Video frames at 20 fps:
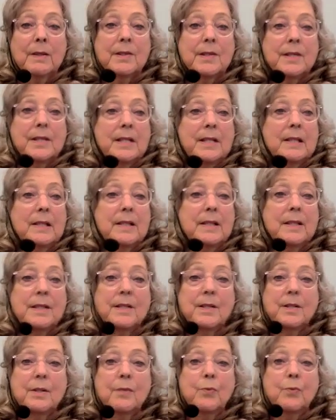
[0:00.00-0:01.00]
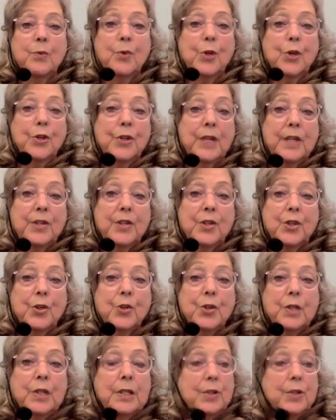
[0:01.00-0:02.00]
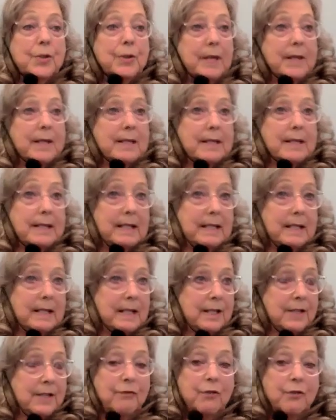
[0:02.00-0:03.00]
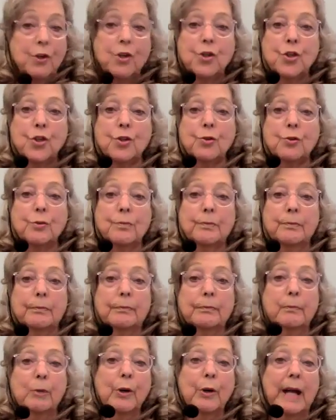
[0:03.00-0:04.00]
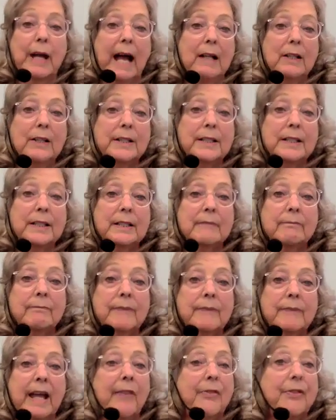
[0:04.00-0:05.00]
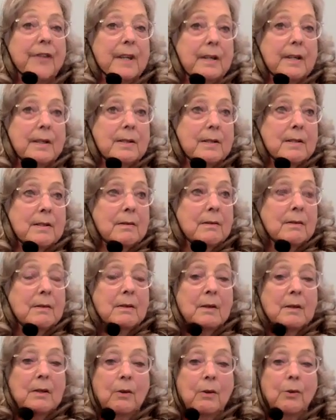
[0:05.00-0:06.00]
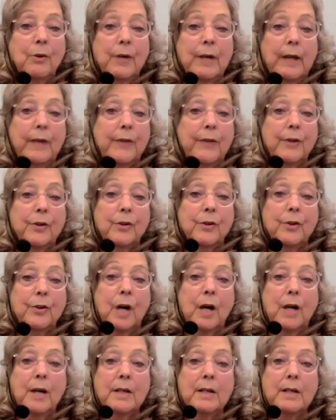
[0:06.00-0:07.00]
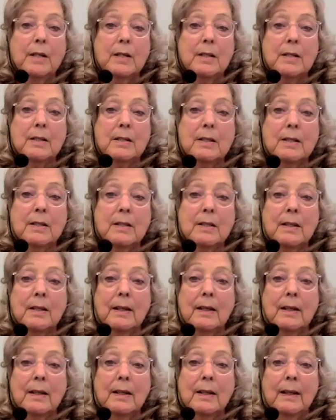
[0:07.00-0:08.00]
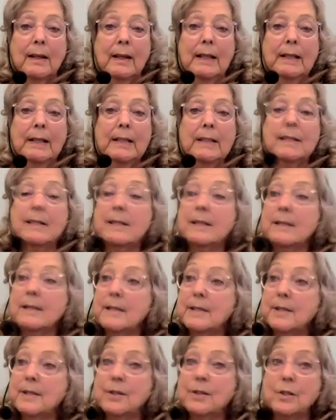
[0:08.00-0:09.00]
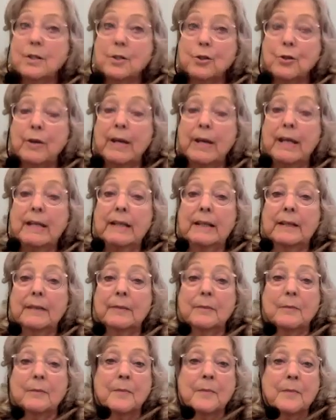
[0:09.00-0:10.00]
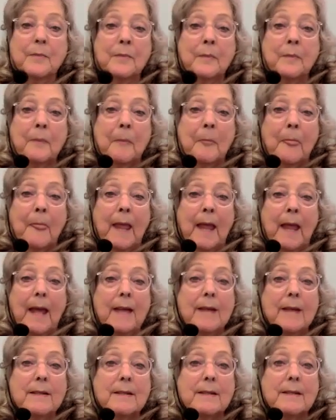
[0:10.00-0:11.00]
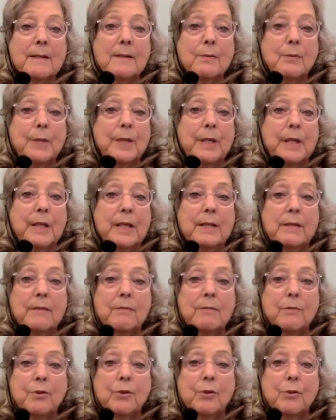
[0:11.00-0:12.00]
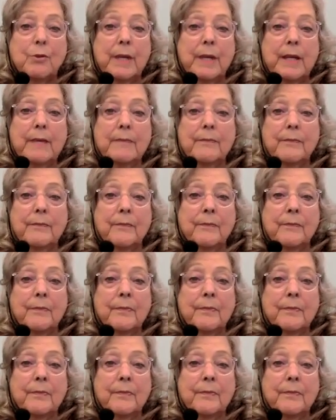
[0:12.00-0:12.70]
Sīla is a word that's usually translated as virtue, morality, ethics, or ethical conduct. And it's considered a training, as we can train